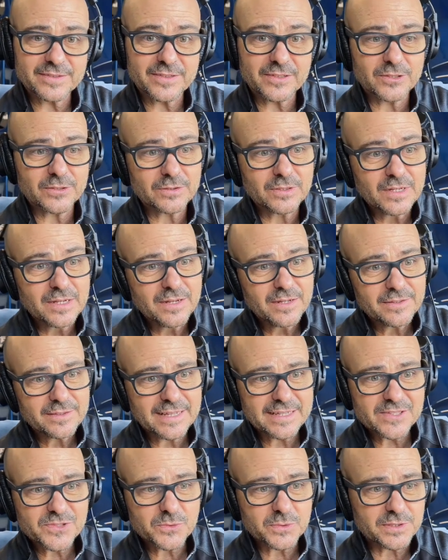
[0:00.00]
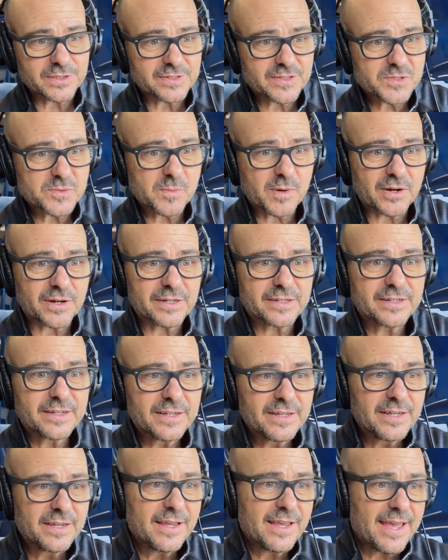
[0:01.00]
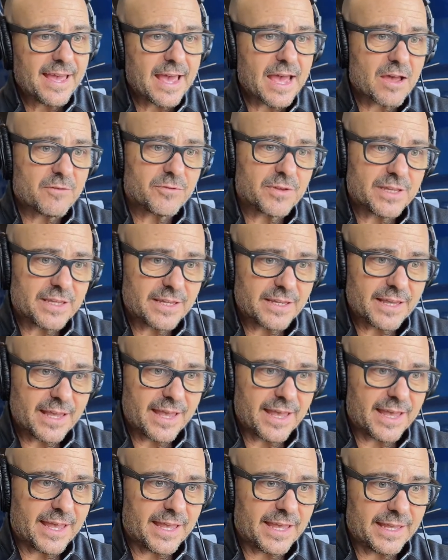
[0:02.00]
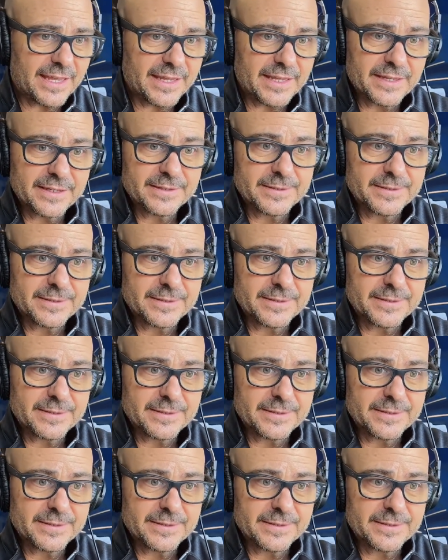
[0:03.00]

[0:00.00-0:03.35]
So that's really smart. Having a